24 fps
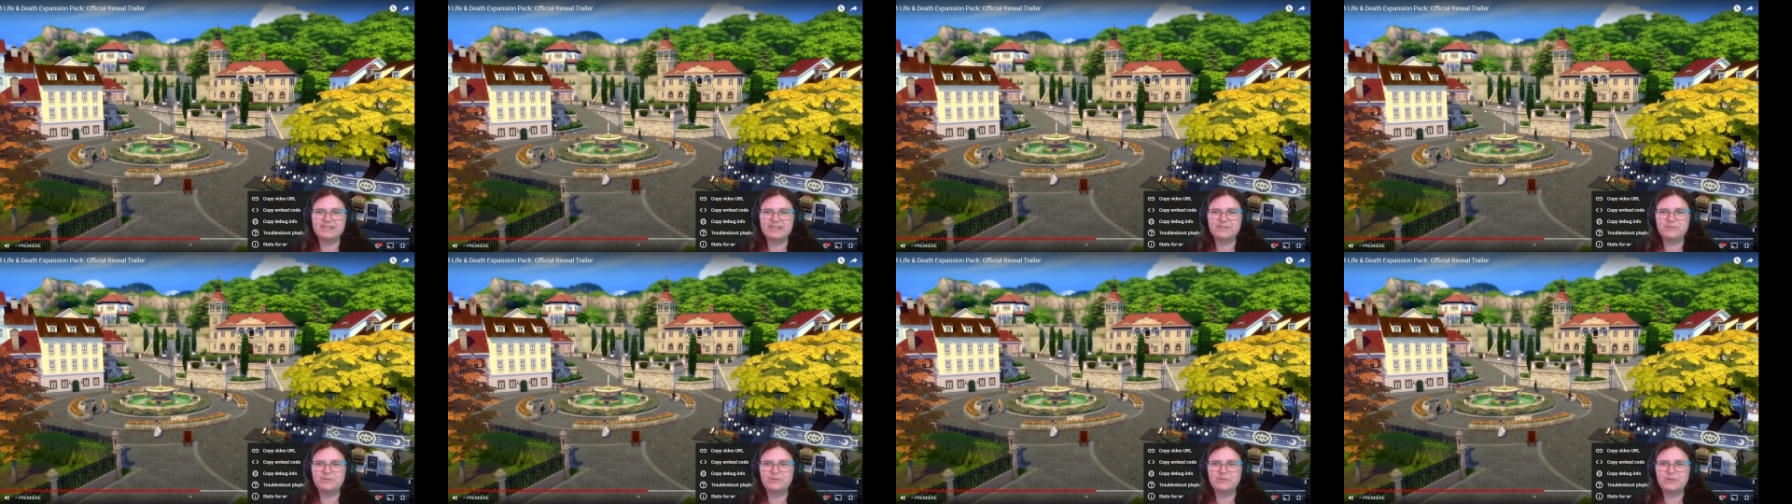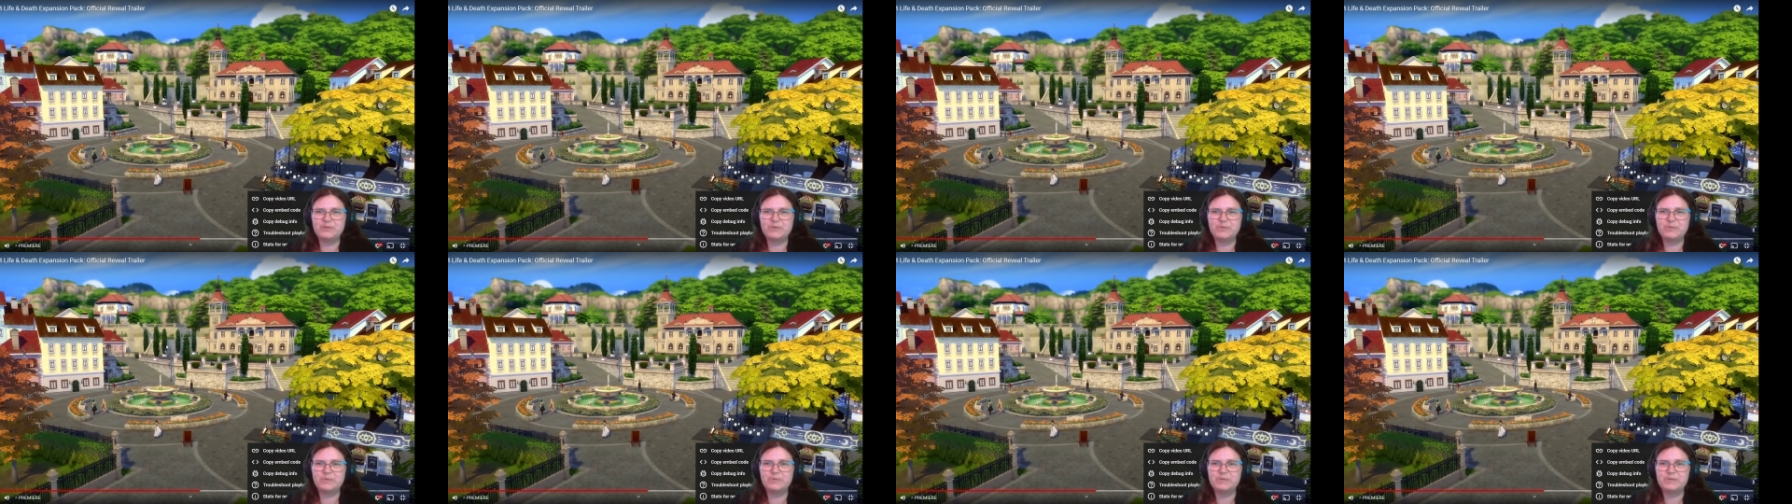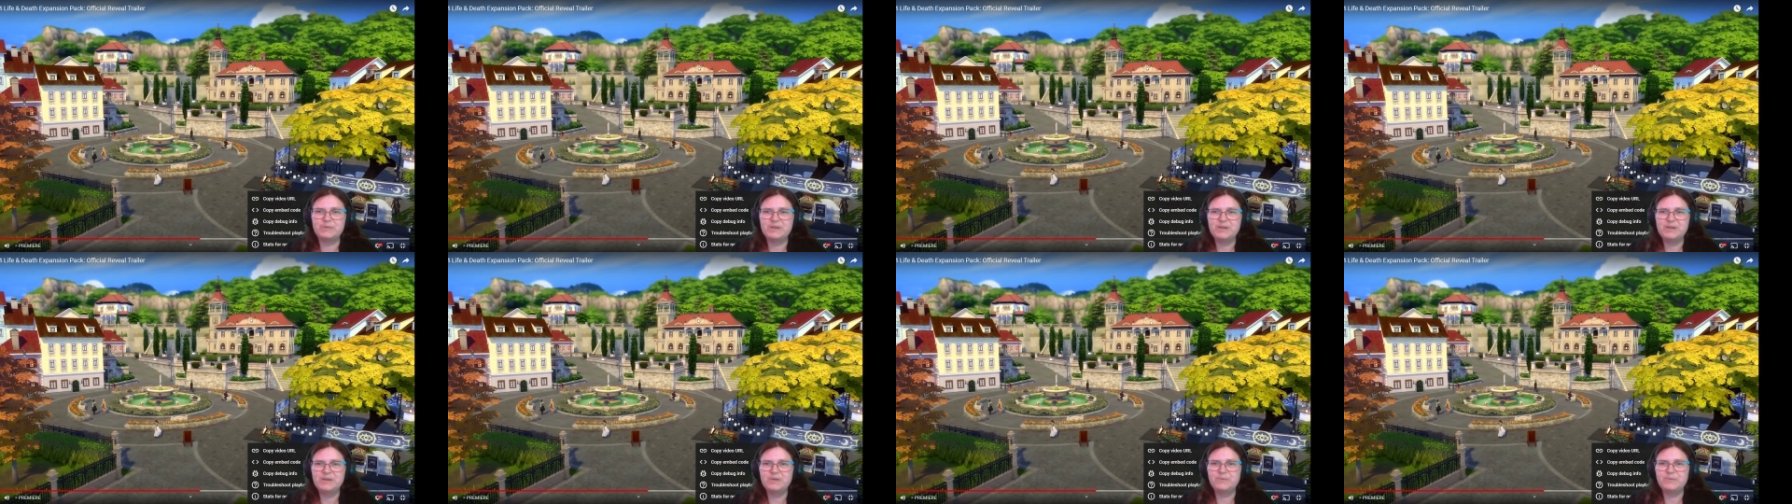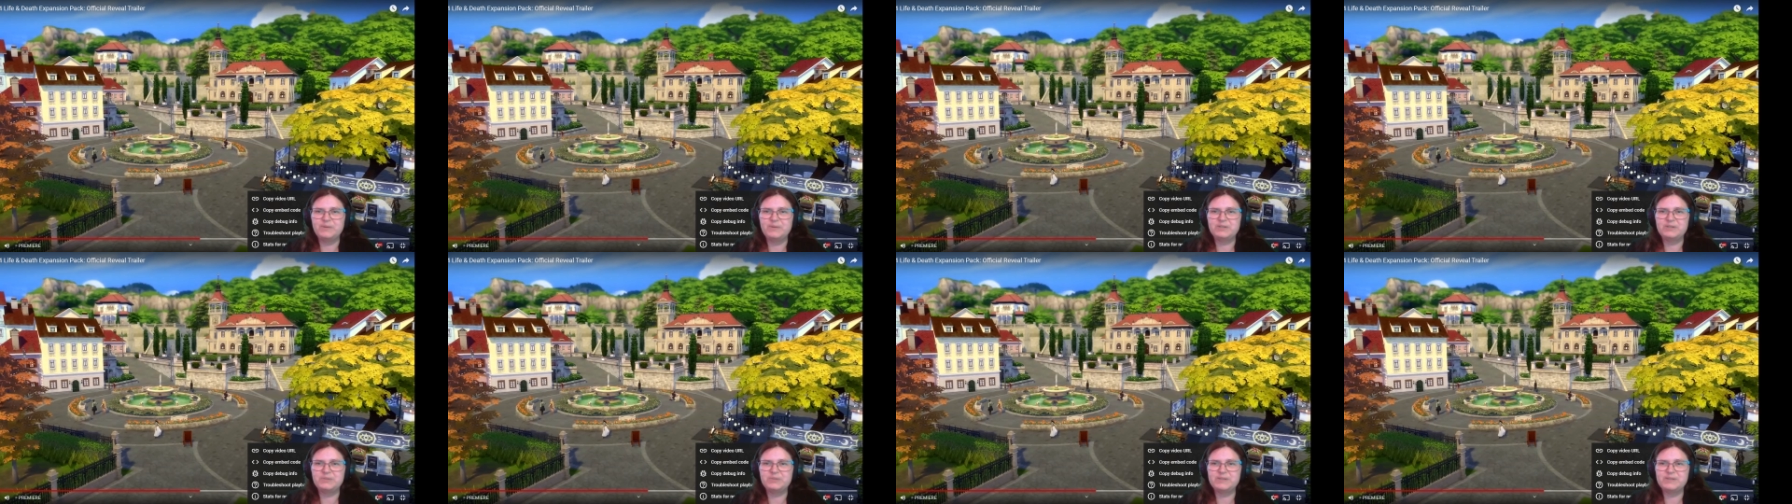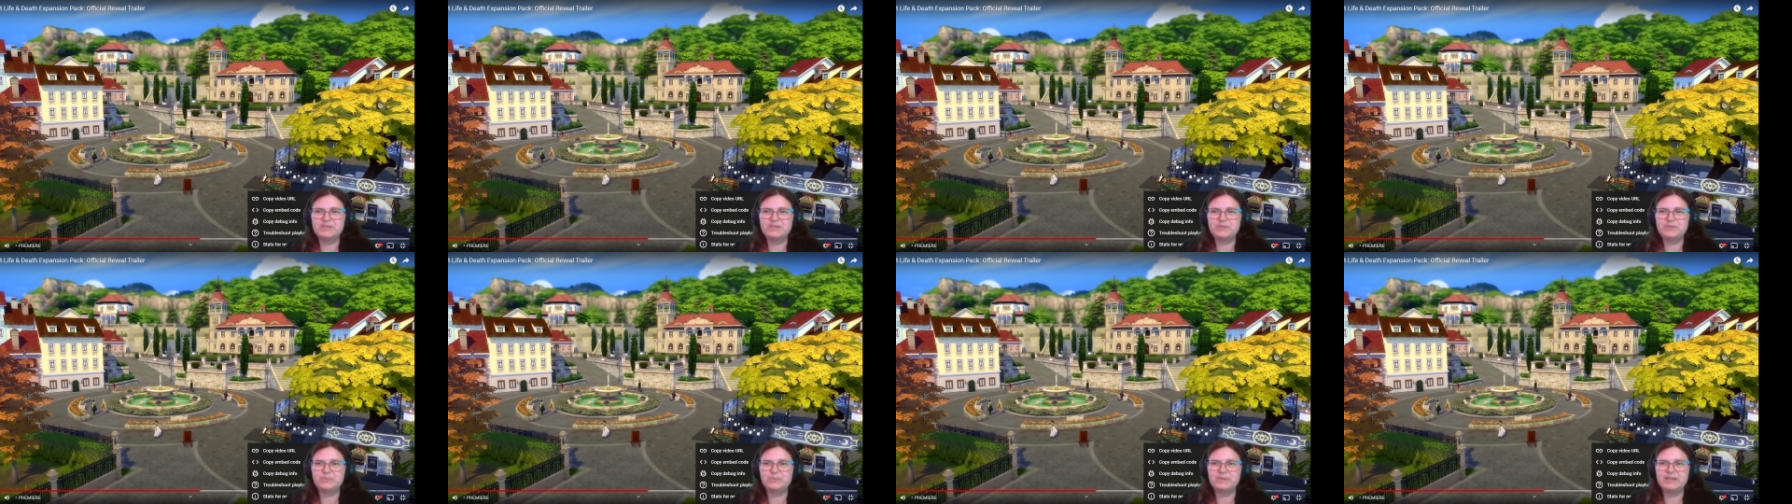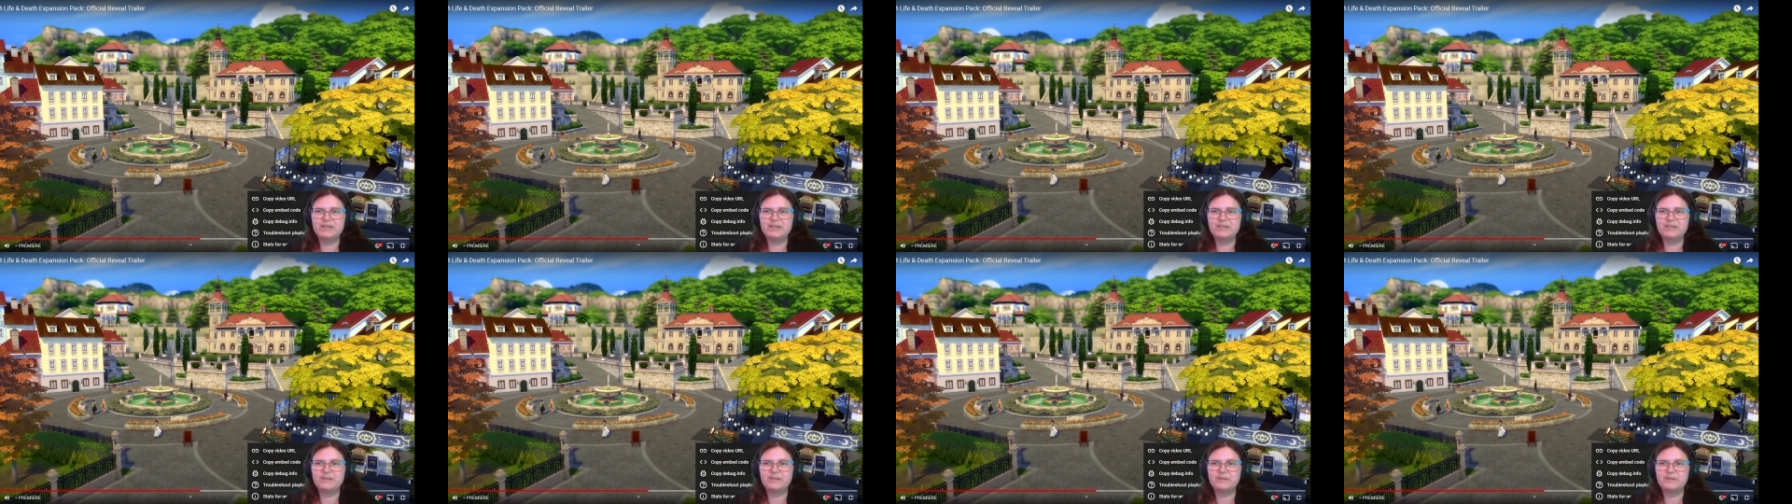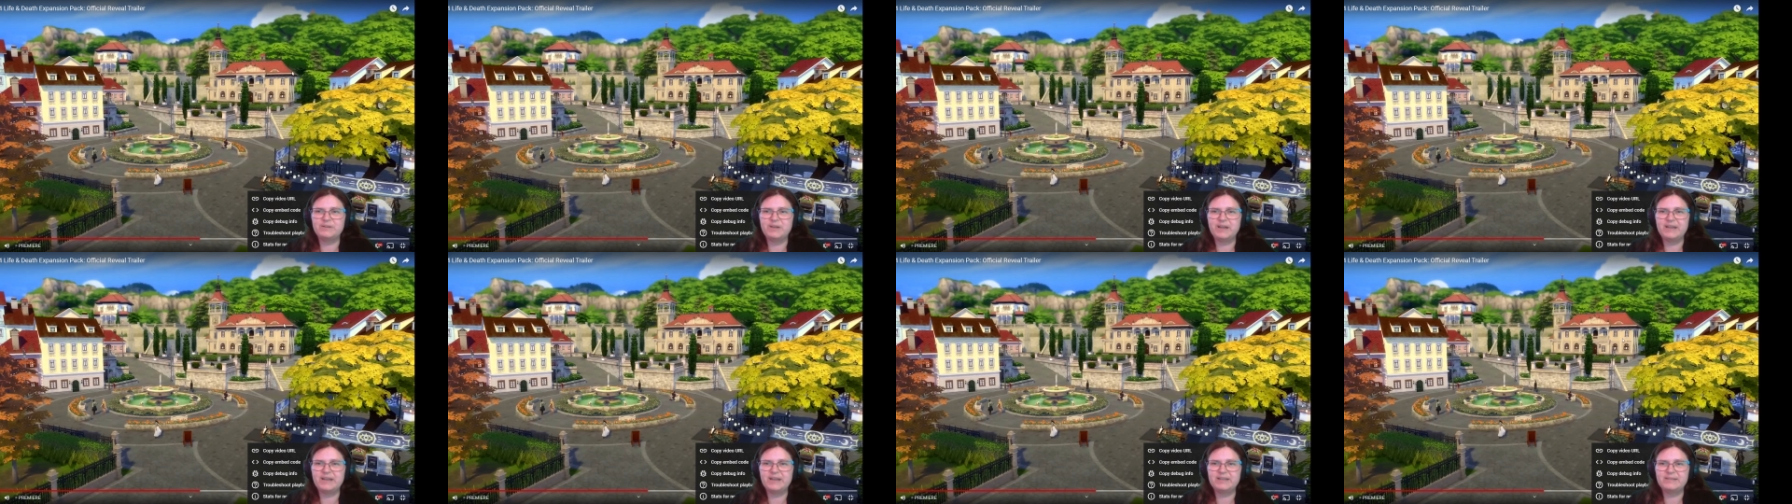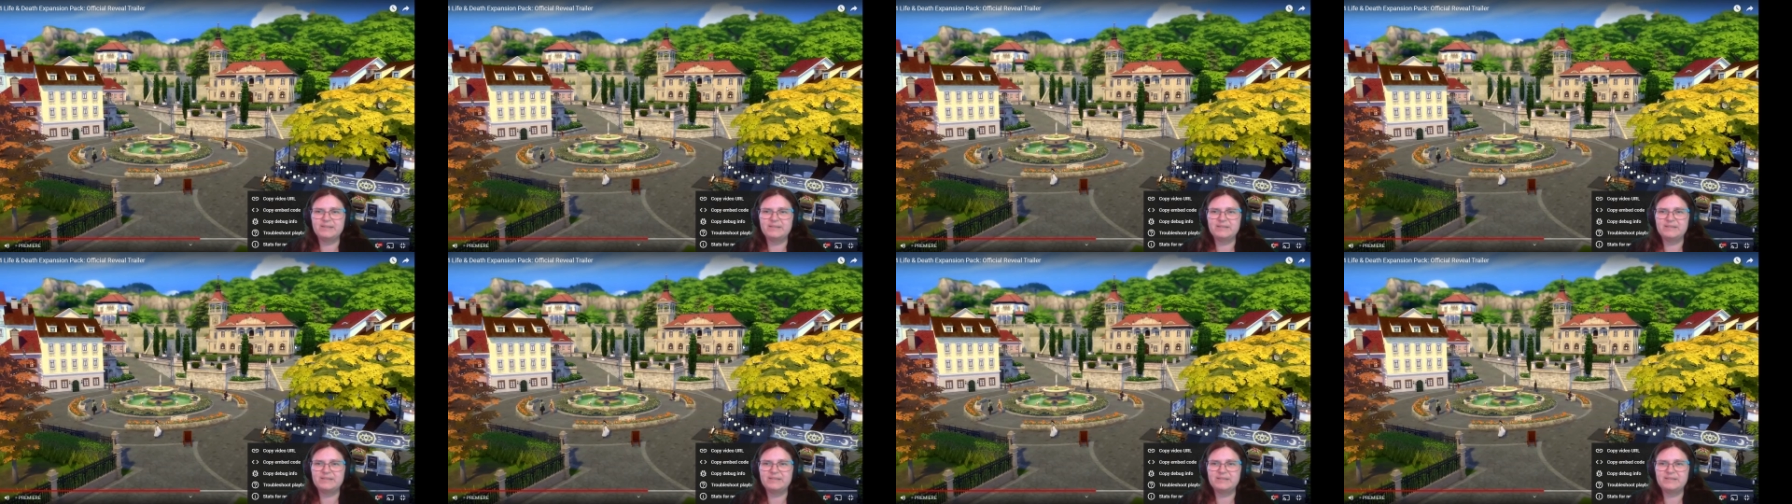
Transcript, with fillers: I don't know which ones are real or not.